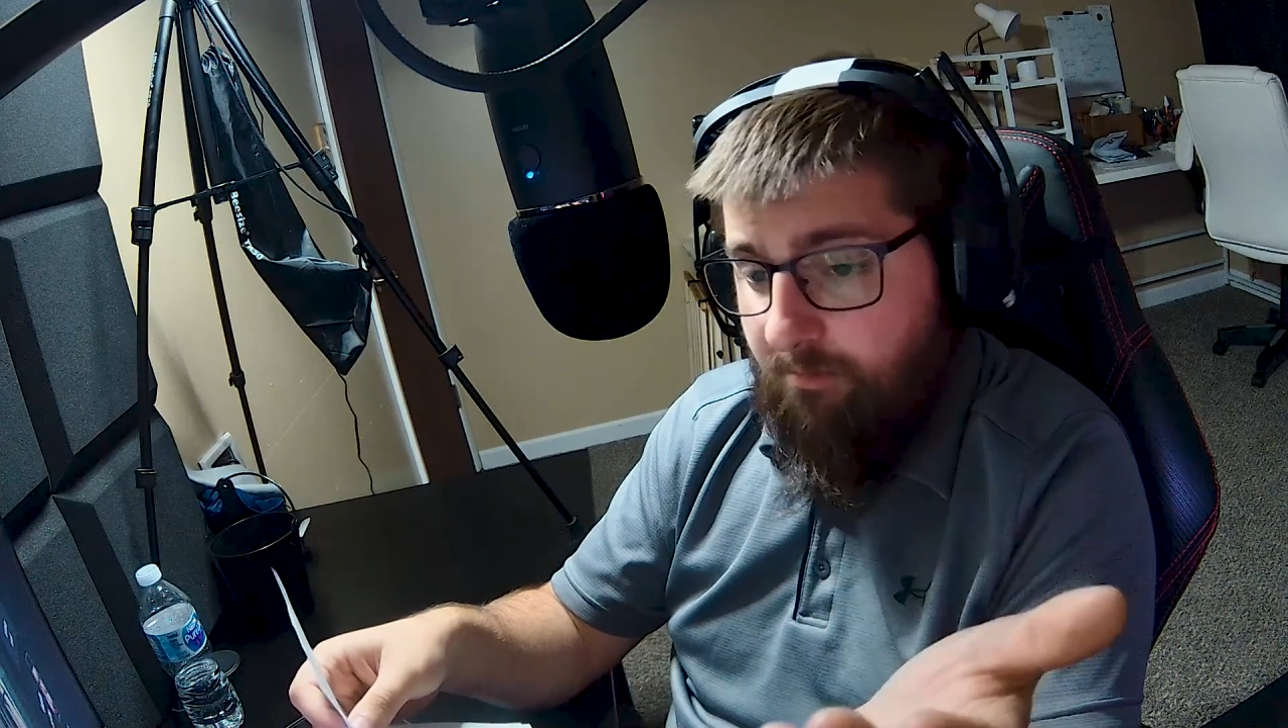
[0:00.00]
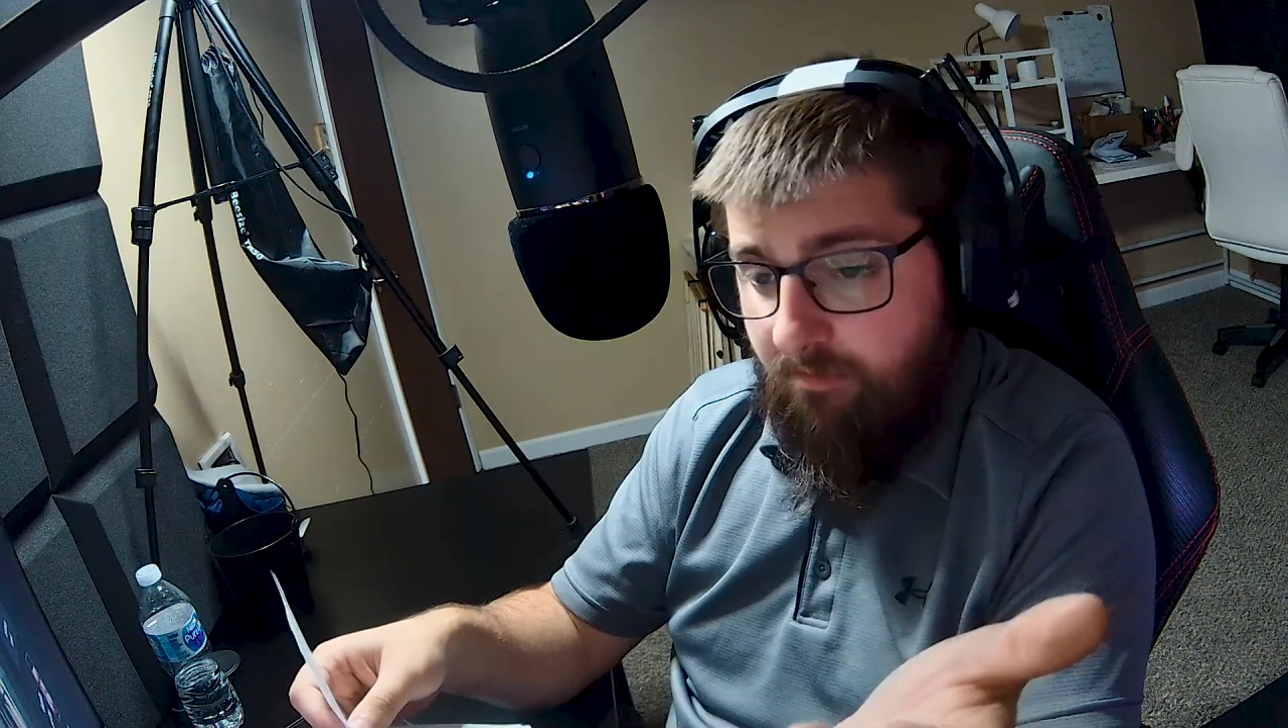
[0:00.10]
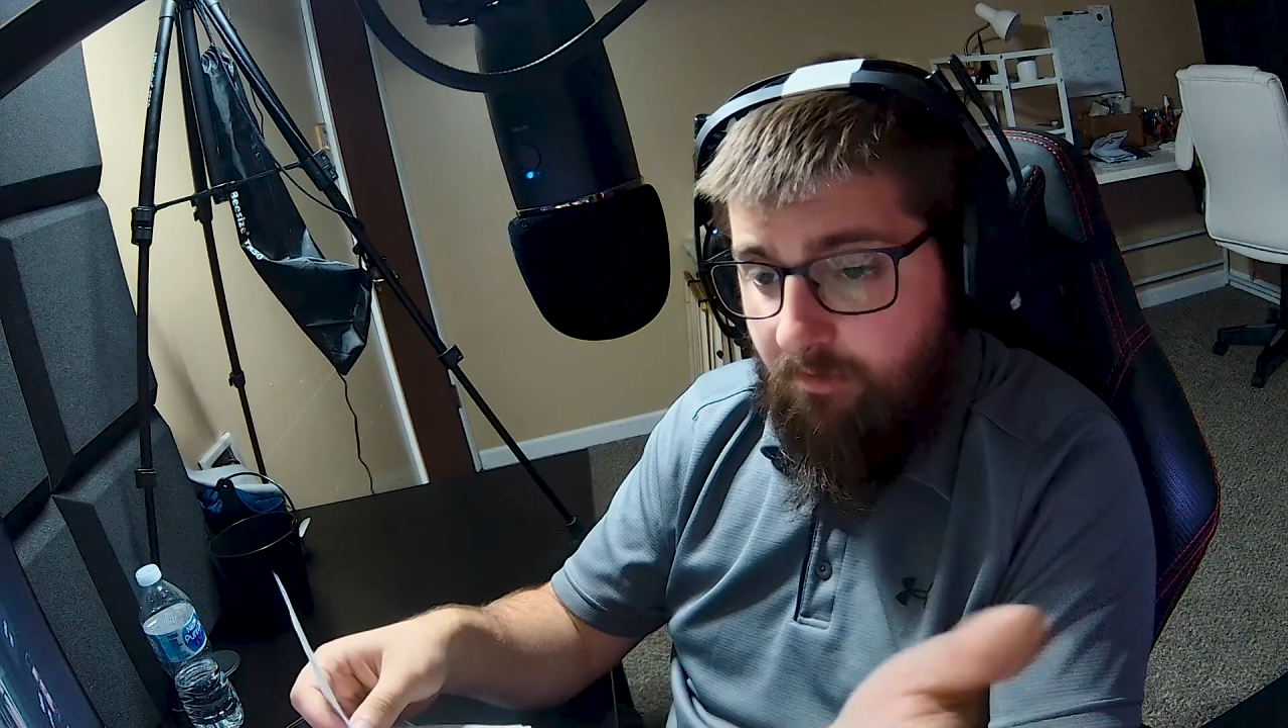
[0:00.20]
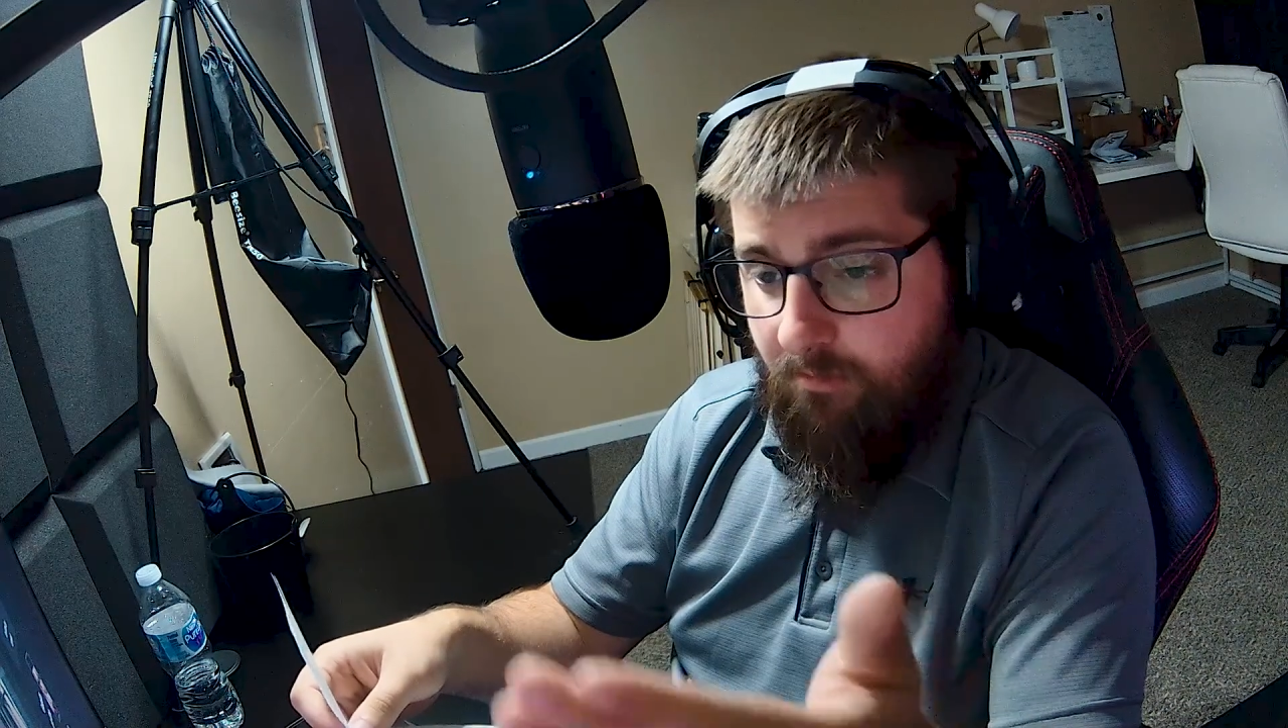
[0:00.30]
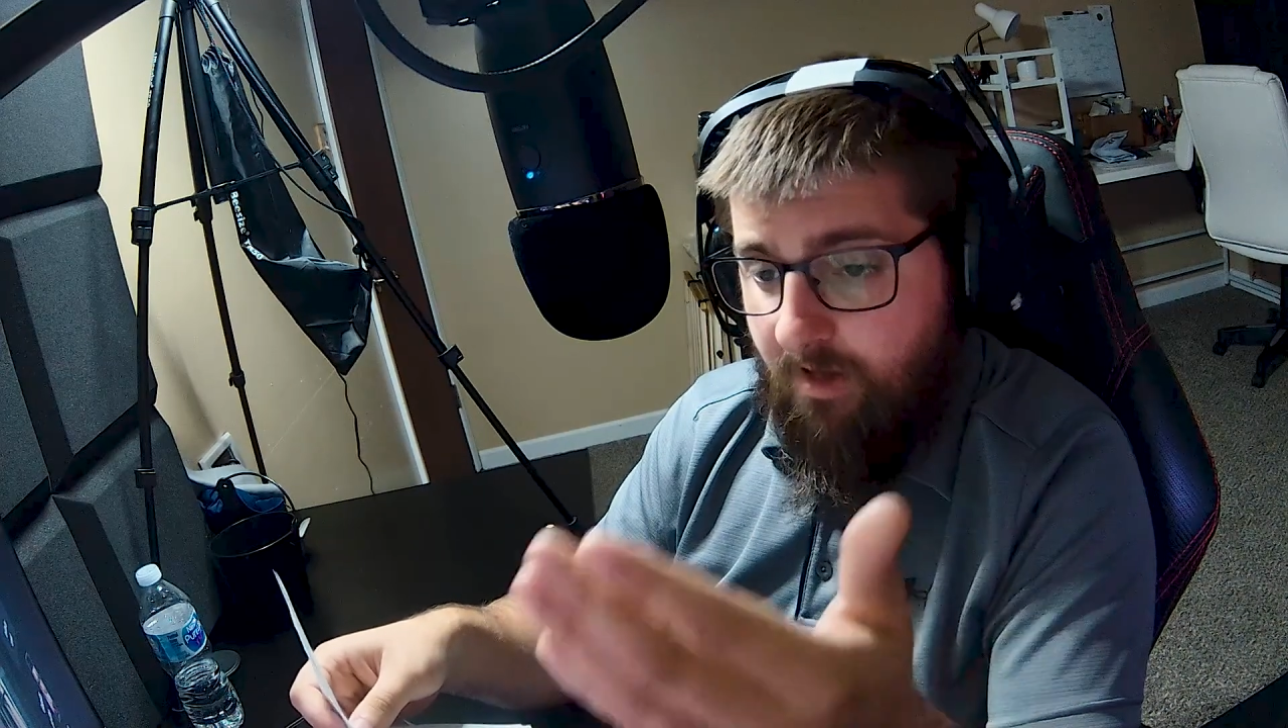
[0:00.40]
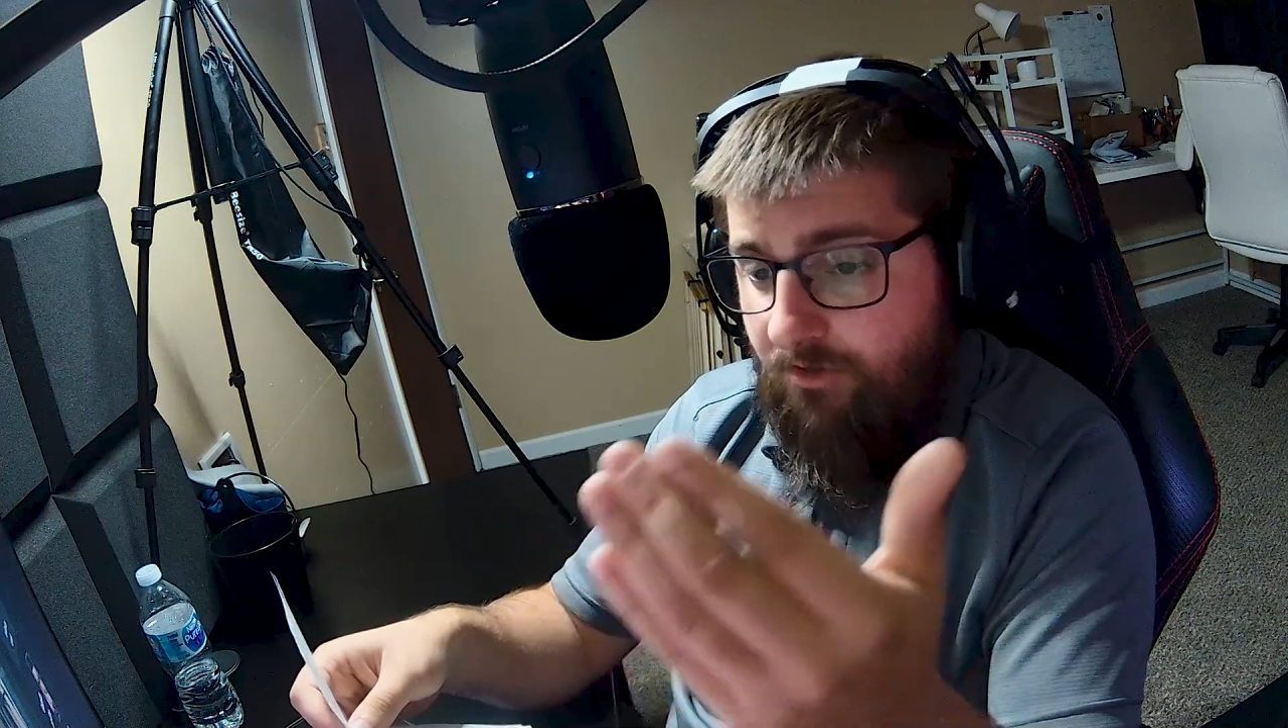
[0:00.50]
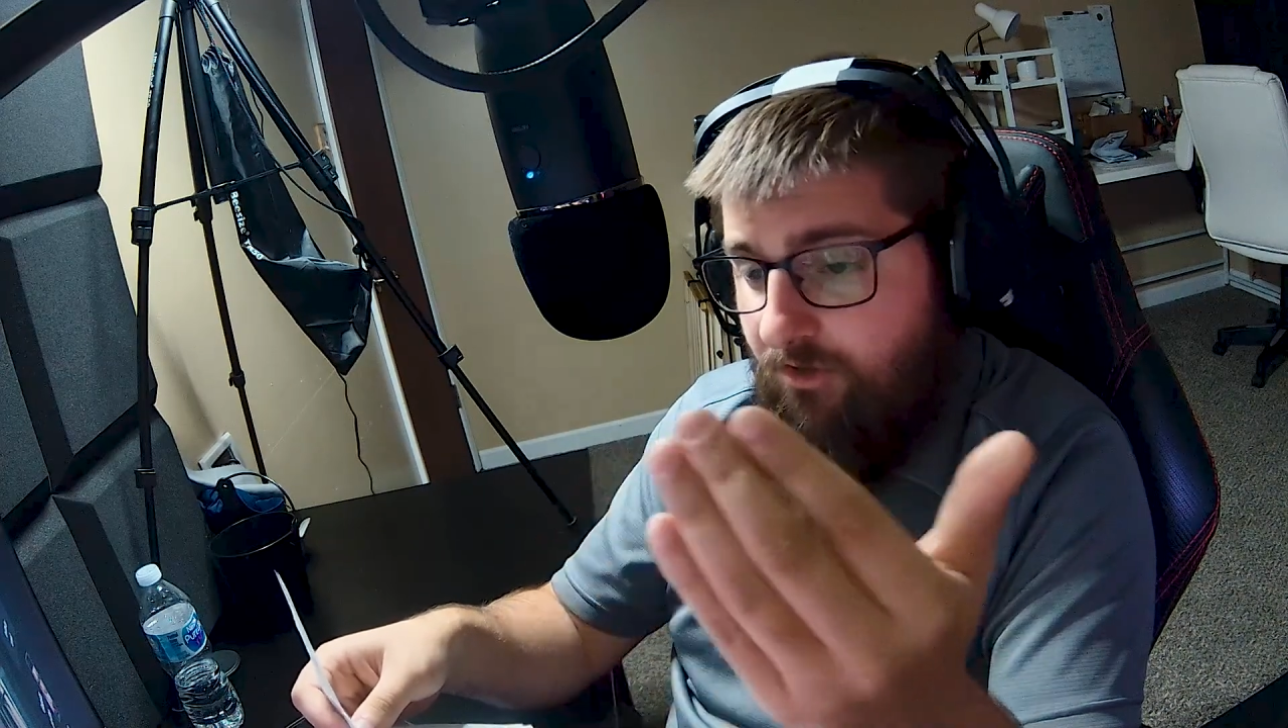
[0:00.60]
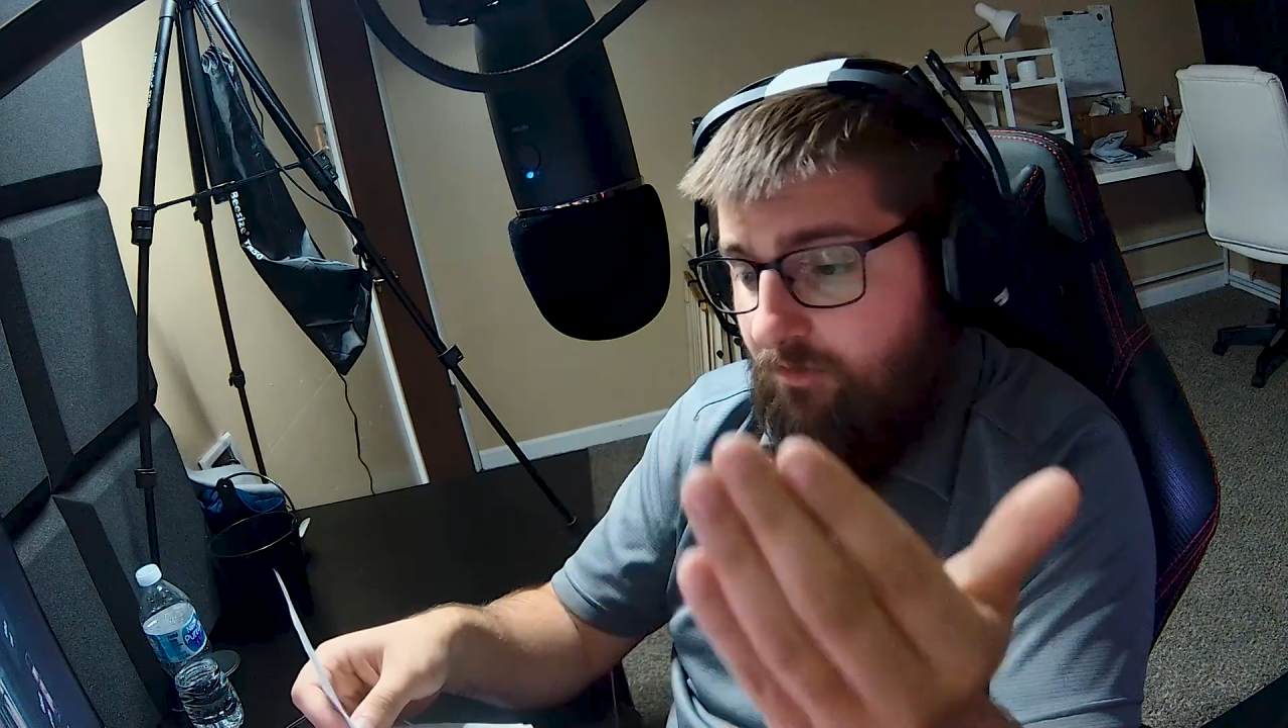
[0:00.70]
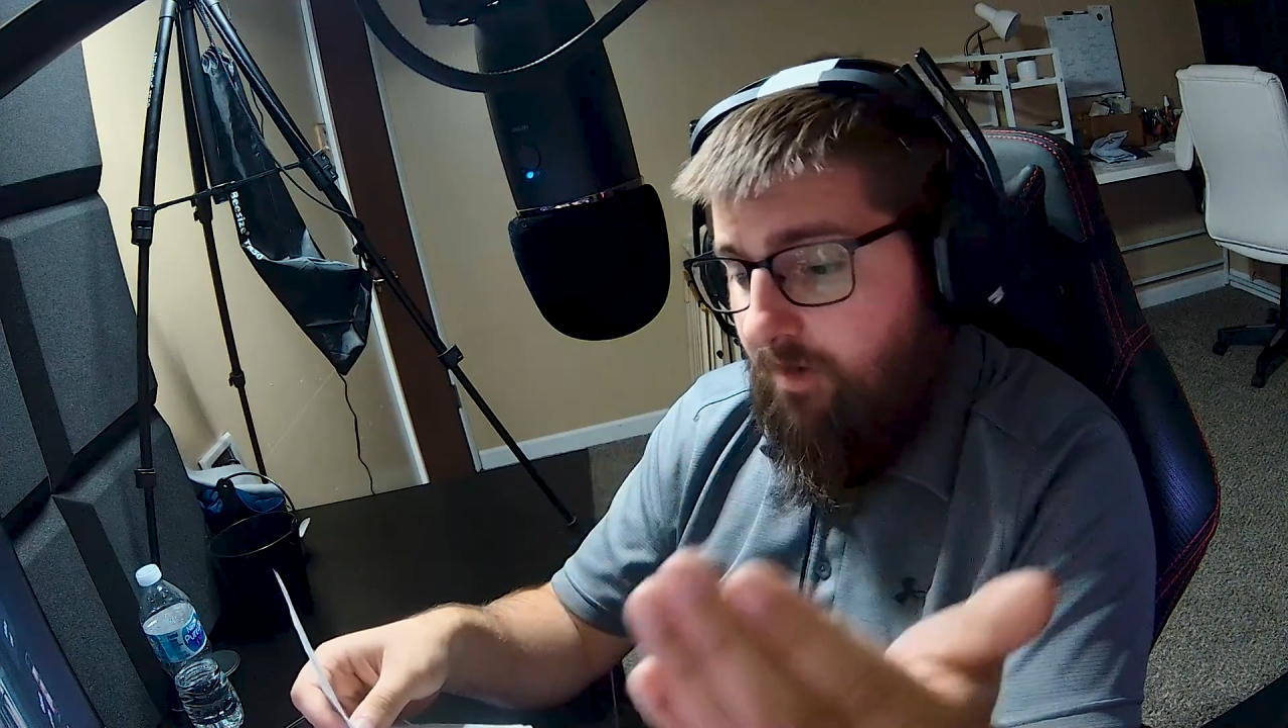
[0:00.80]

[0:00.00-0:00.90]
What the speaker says: information,